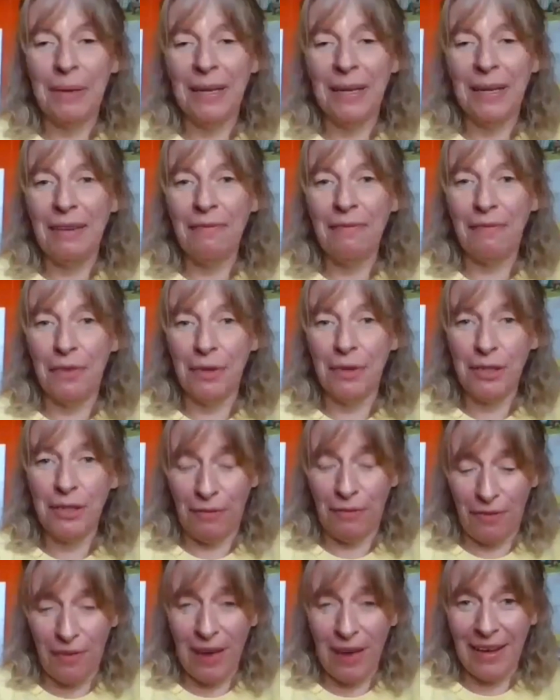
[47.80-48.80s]
when I first
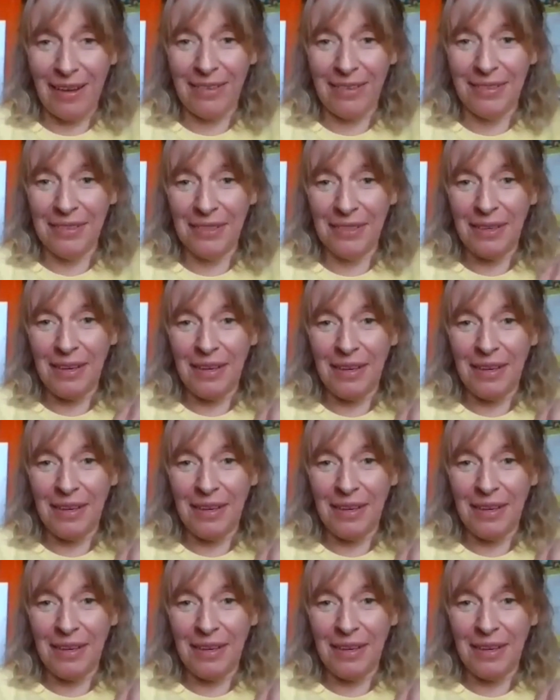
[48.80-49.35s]
found